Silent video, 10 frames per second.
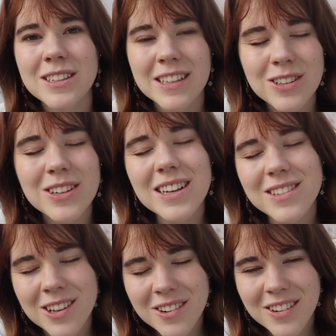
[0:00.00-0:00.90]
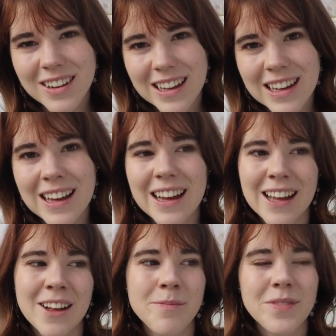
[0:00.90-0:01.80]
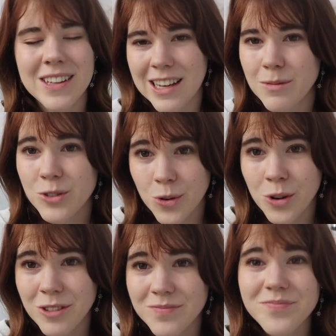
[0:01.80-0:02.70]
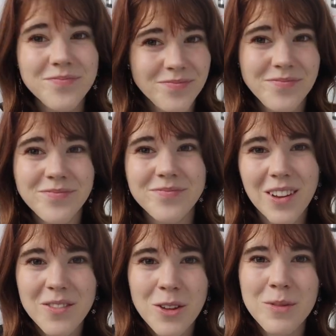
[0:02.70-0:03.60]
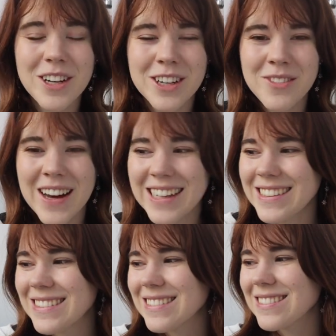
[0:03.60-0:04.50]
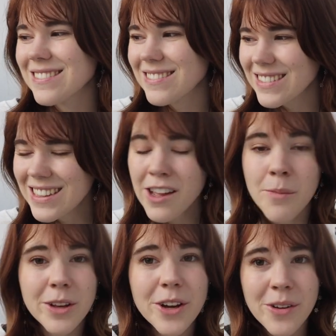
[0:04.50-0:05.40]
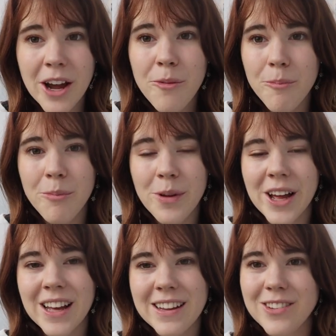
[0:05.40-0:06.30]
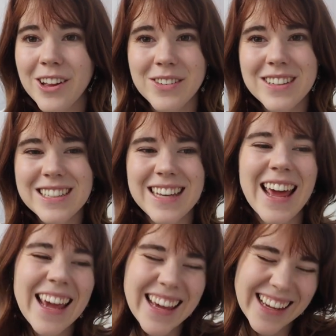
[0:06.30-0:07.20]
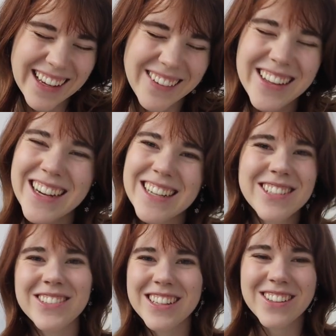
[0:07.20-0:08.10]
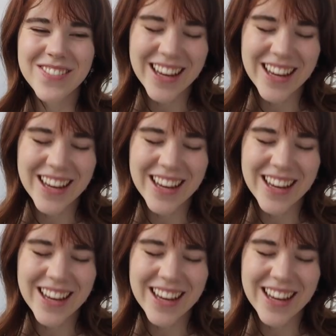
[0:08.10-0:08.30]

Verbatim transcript: wanted to let you guys know that that's my score. Feeling pretty good about it. I'm gonna go now, but that's all I wanted to say. I hope that you guys enjoyed this